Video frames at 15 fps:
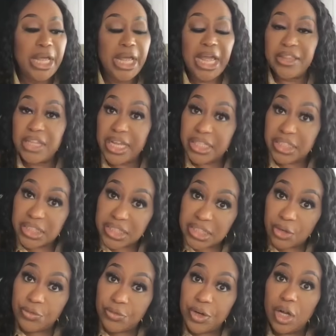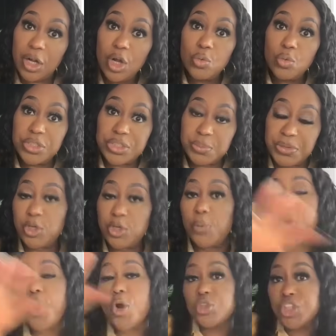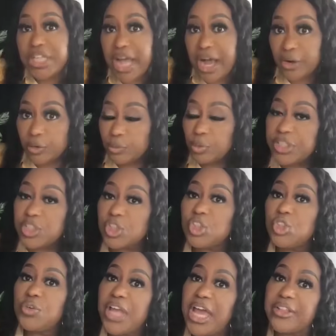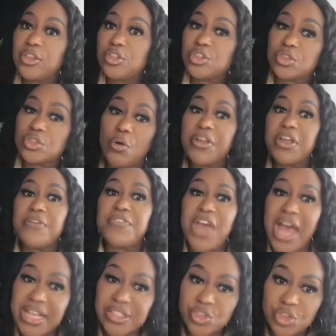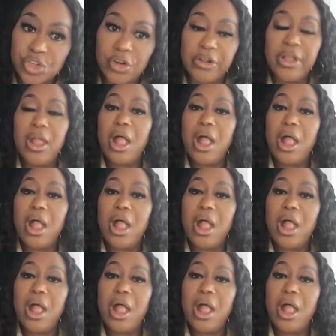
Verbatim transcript: And then silver was Medo-Persian, out of which you get the story of Esther.